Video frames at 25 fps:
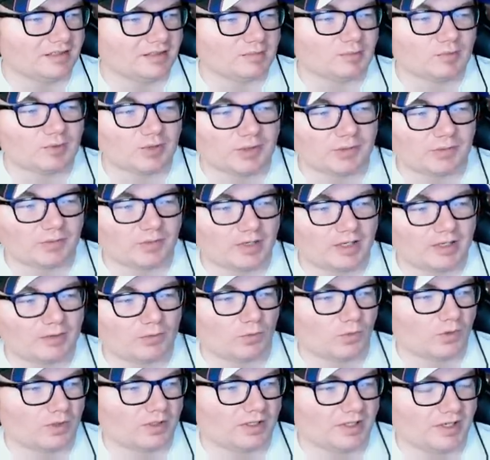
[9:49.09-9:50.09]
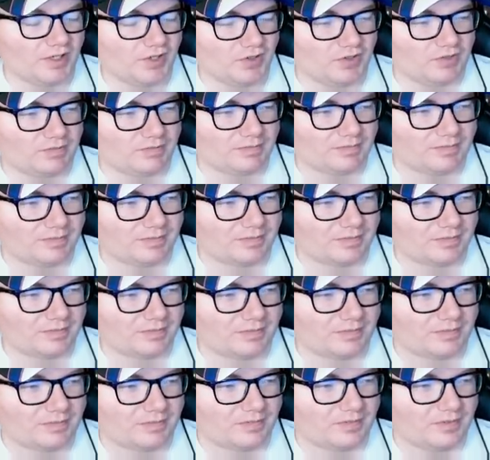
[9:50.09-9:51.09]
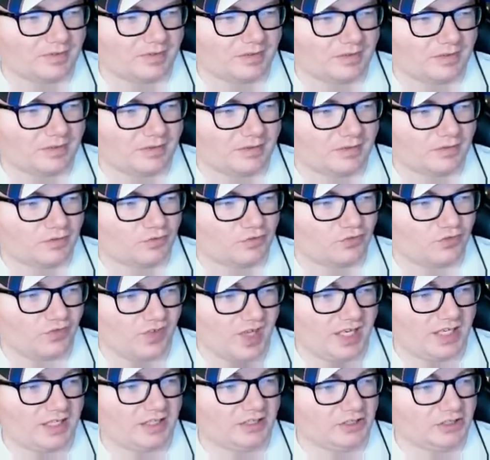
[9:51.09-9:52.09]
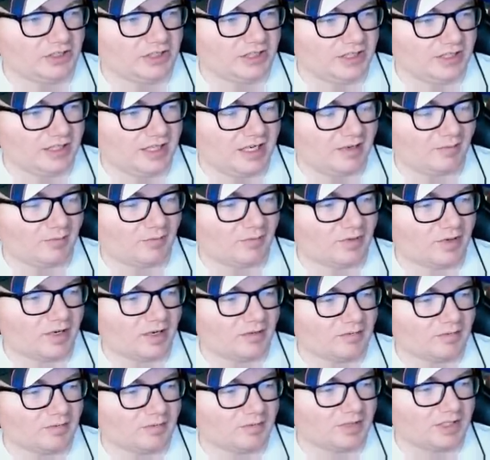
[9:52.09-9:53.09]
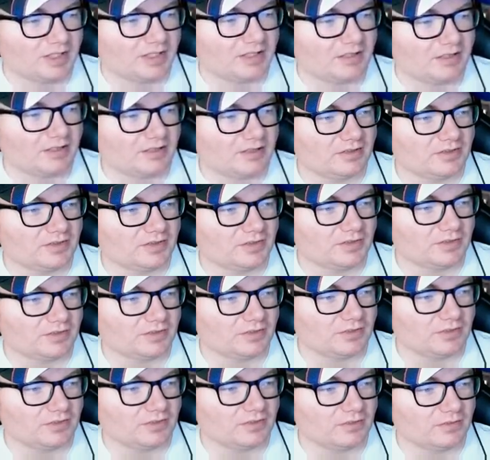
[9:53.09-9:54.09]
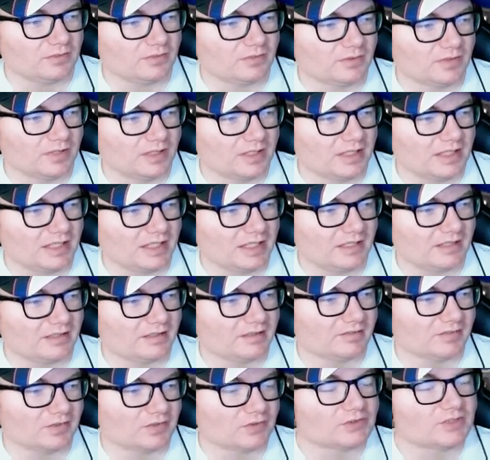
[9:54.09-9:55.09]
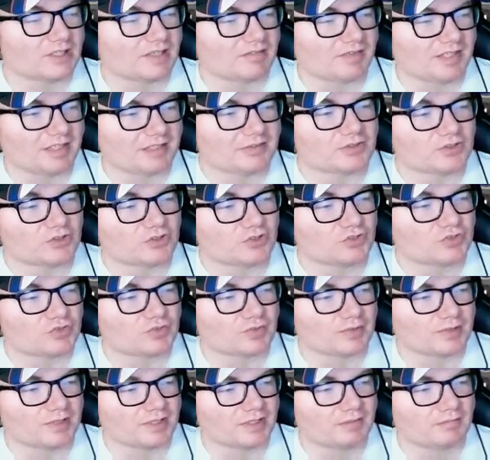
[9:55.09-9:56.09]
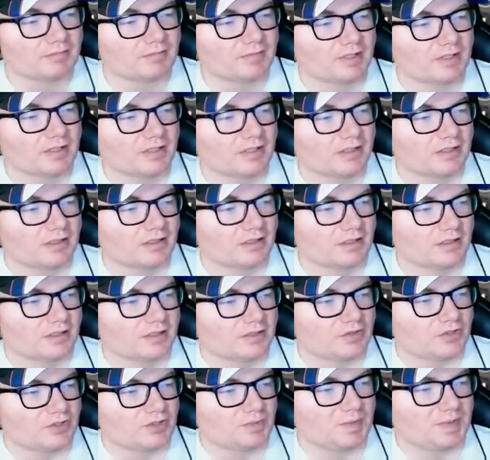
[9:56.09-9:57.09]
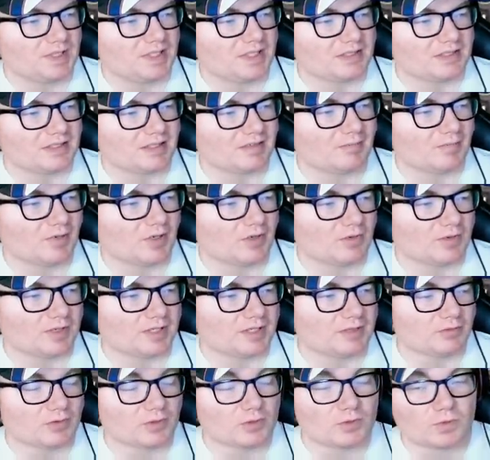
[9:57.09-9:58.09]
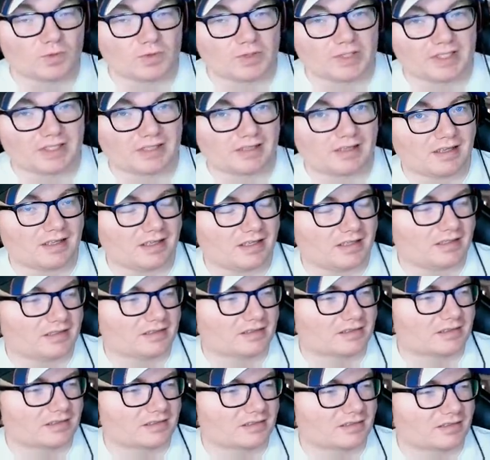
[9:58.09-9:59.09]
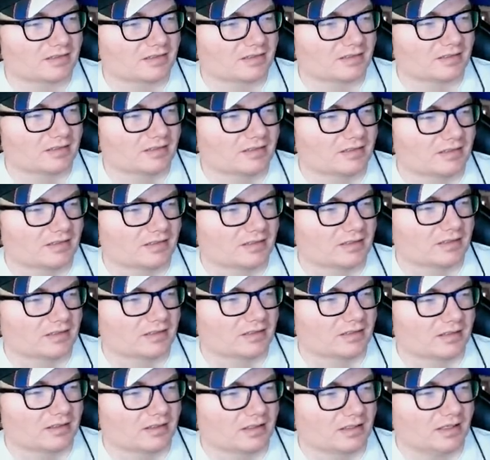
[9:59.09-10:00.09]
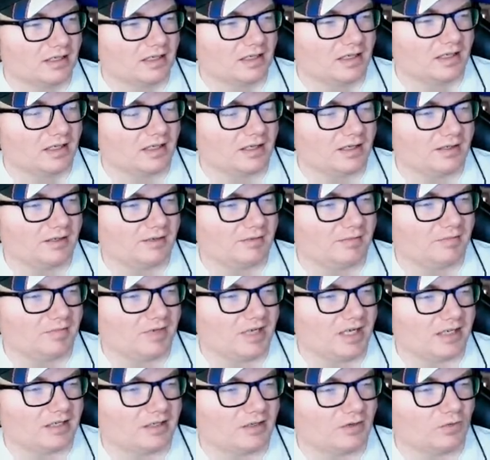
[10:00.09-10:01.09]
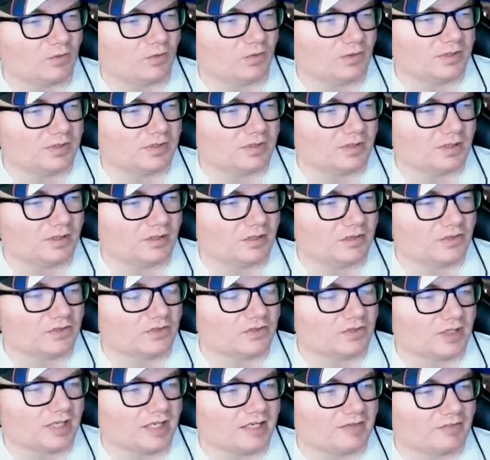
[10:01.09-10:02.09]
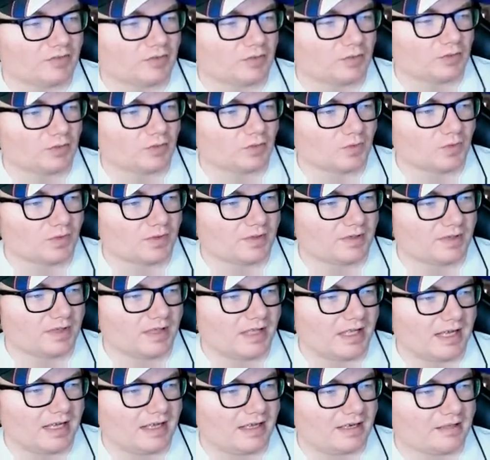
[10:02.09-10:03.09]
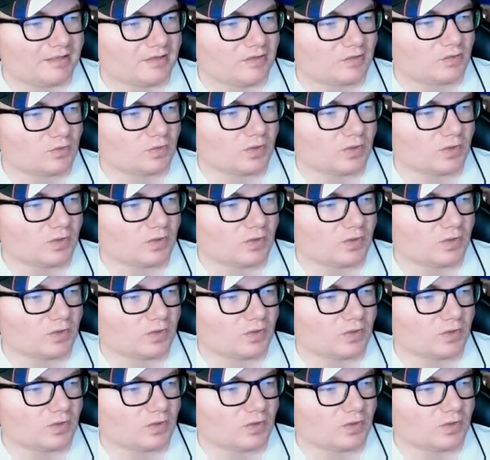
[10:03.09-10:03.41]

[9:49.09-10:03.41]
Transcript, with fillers: get to the point where I want to finish it, I'm probably going to do the end of 07 as a stream. Just because I'm already recording this. Um, I don't want to also have to record that